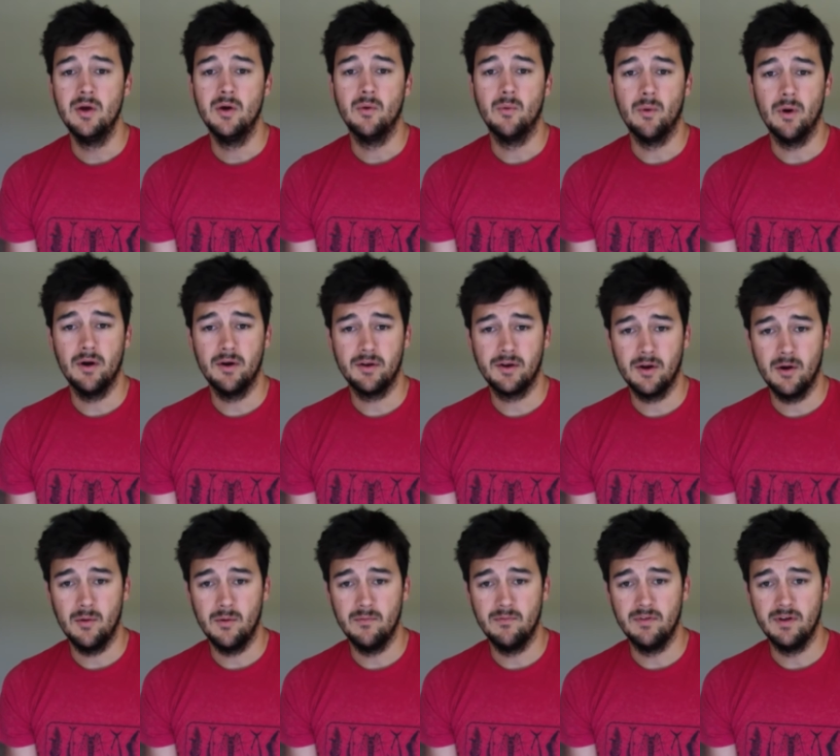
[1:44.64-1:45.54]
Where to
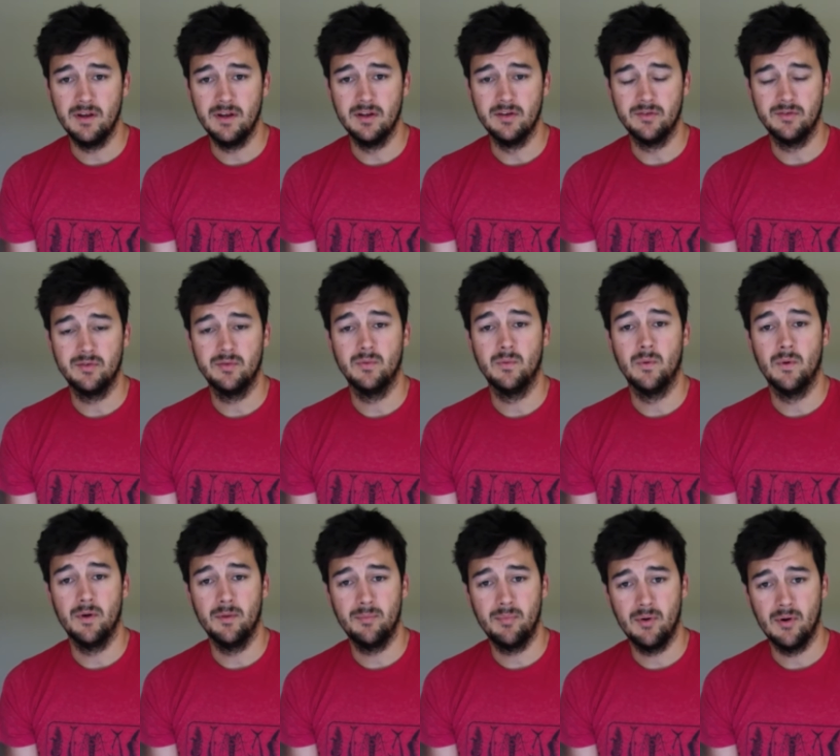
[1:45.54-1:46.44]
go in Venice,
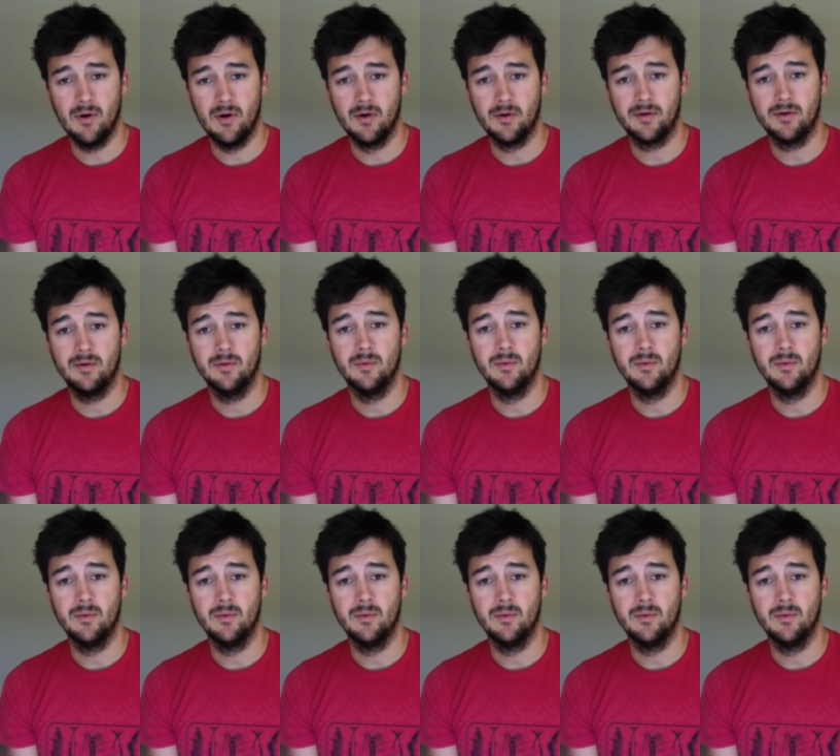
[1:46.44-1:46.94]
where to park,